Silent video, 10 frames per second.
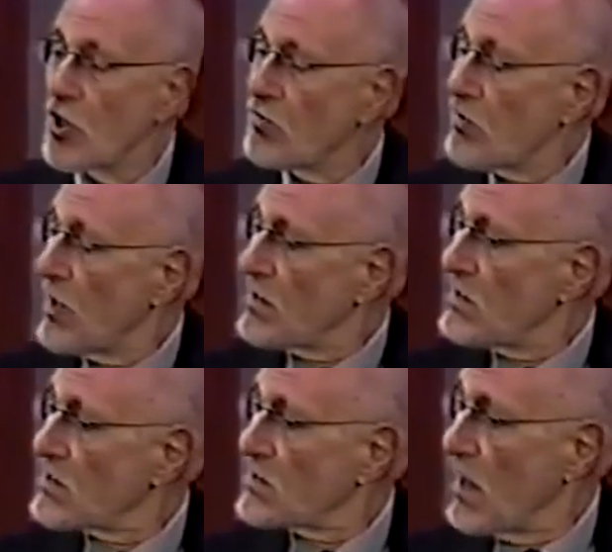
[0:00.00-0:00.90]
You turn your head
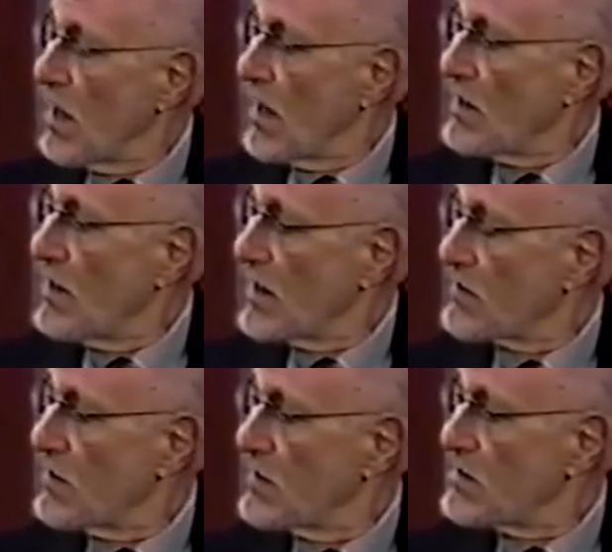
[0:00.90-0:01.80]
to the side
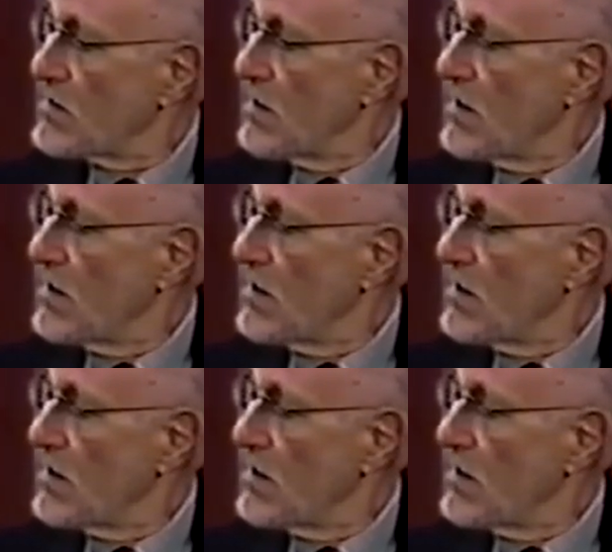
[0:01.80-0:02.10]
like this.